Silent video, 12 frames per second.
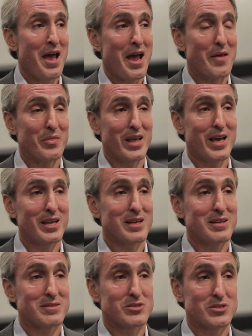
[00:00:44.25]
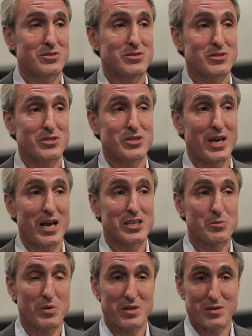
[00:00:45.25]
And then she
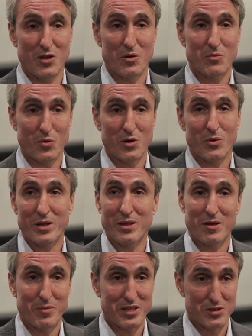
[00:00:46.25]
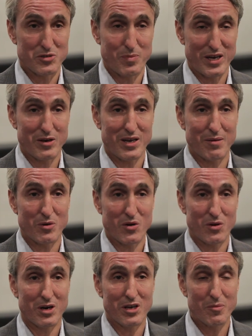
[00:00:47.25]
asked me, what do I think about this
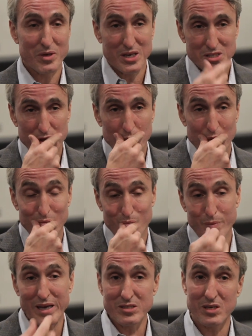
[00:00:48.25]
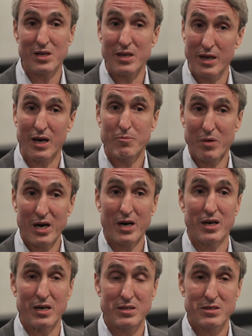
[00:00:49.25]
biochemical argument? And I said, well, basically, I
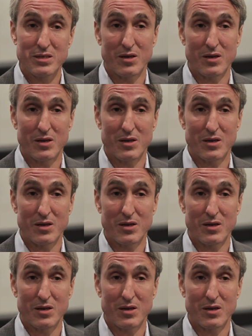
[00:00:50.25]
buy it.